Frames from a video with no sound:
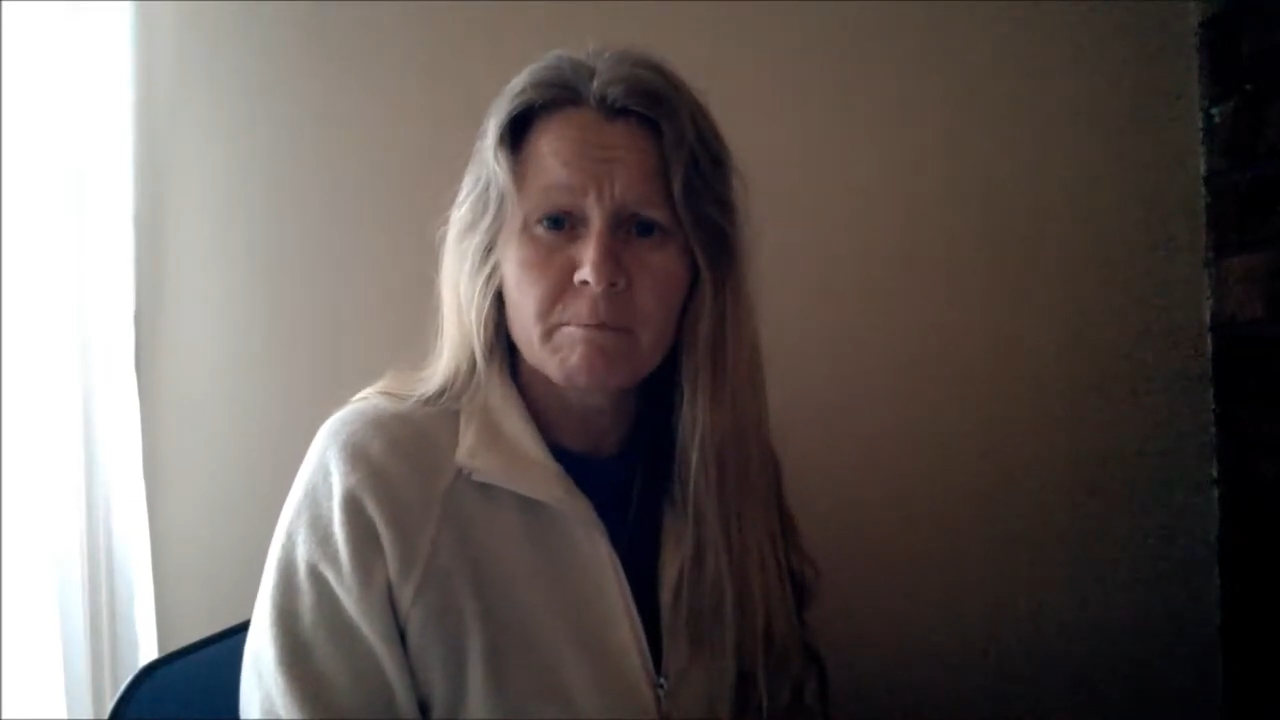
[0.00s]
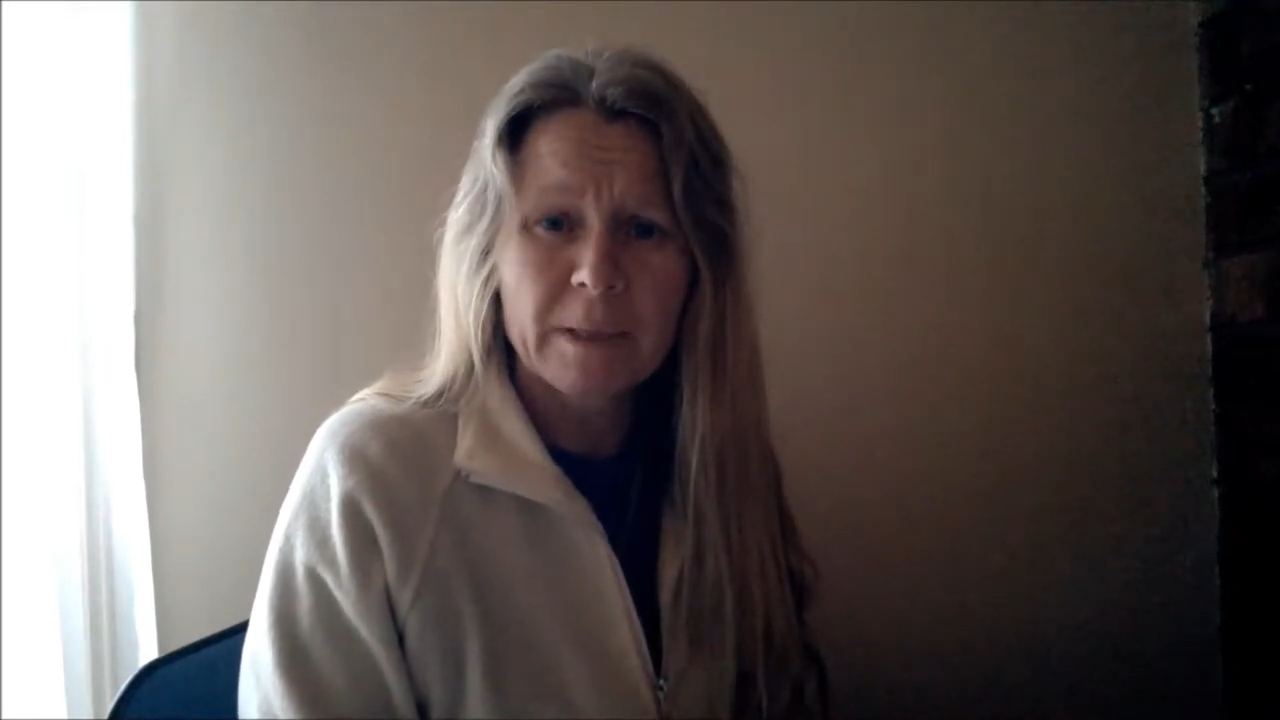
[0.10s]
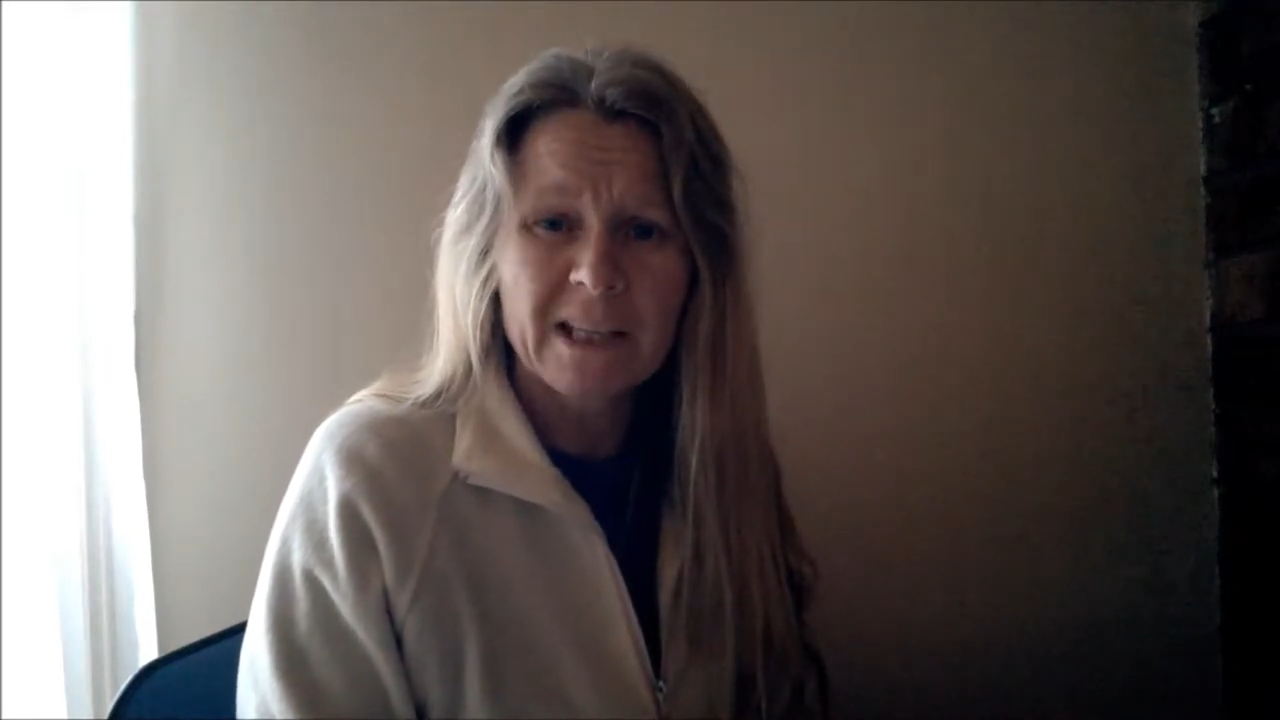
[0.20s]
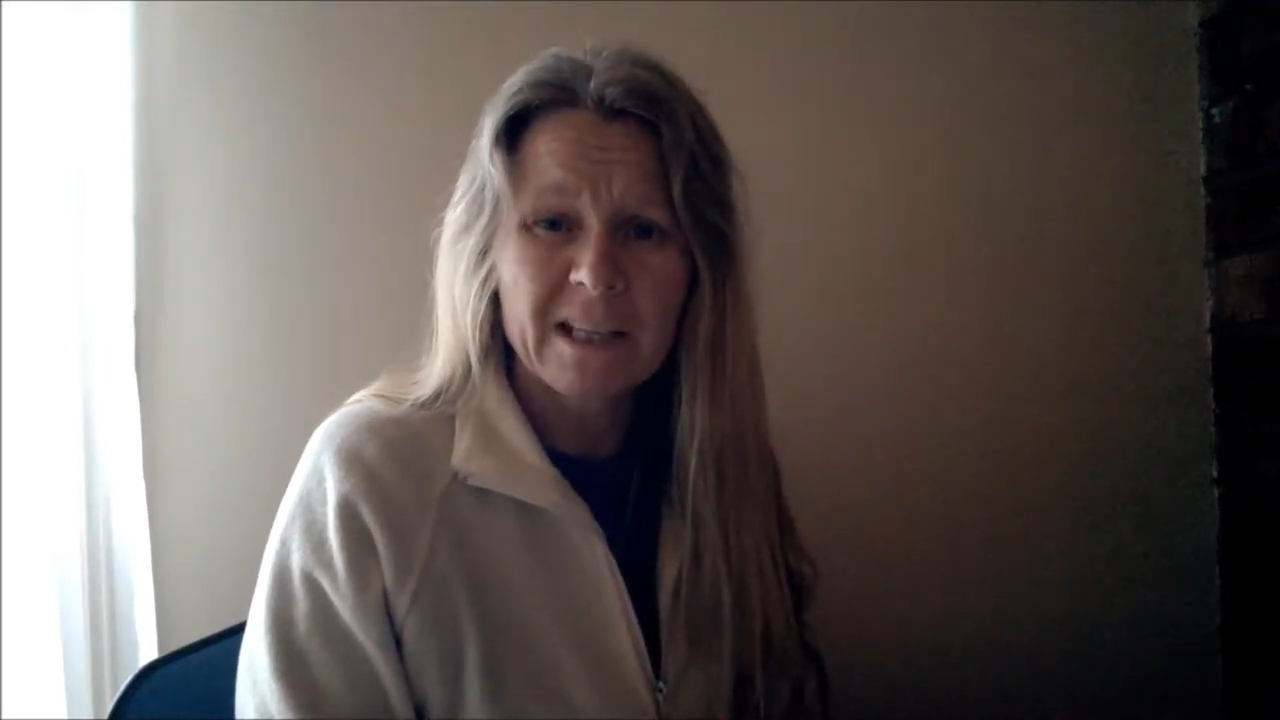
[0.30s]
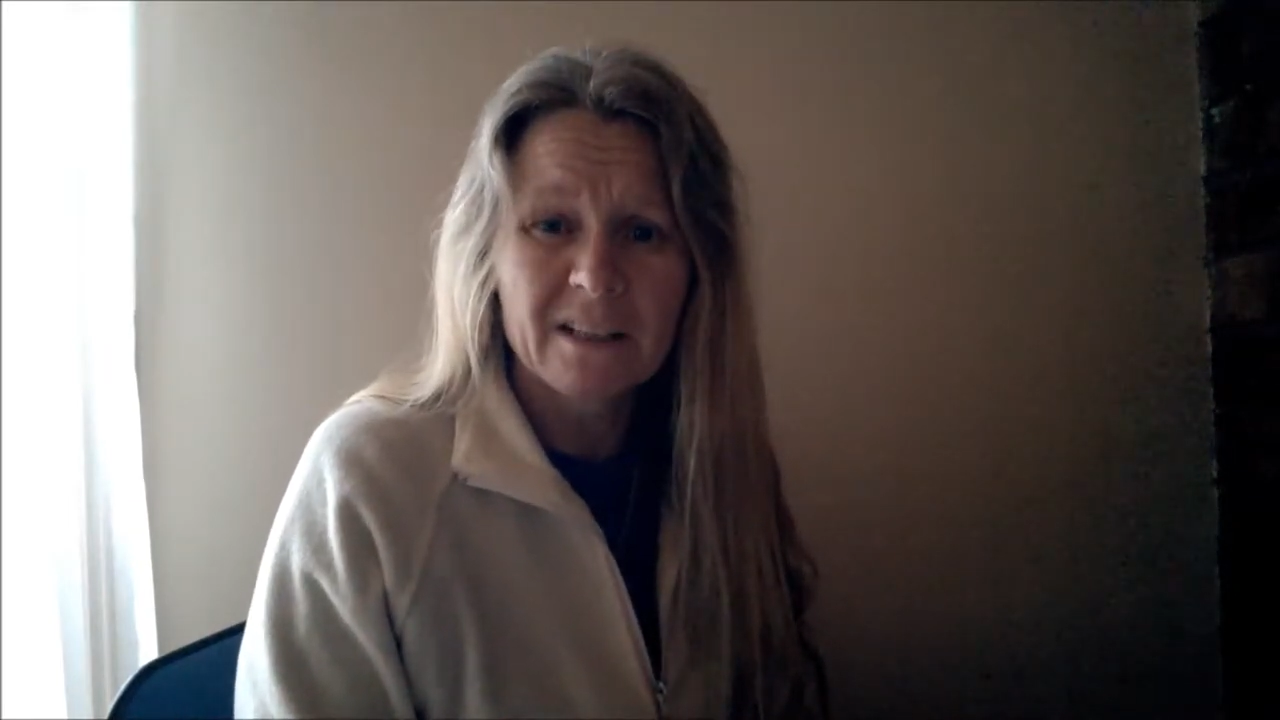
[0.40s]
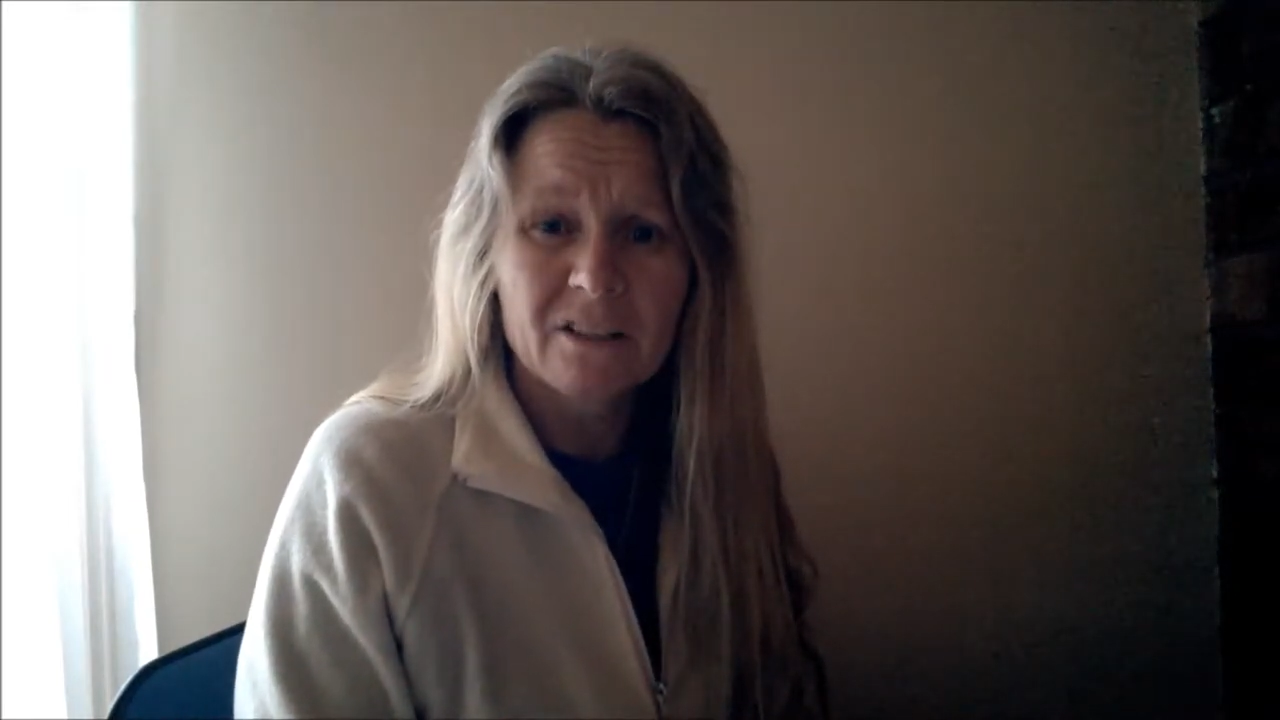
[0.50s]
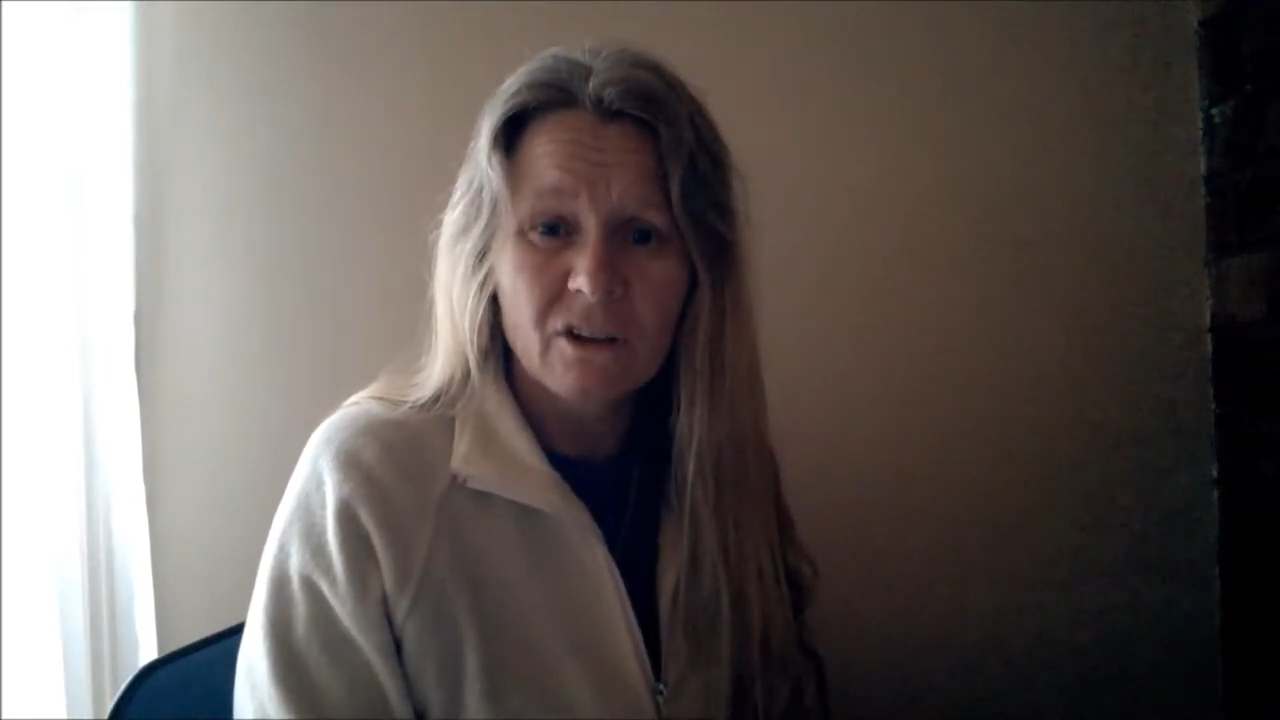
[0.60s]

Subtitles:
billion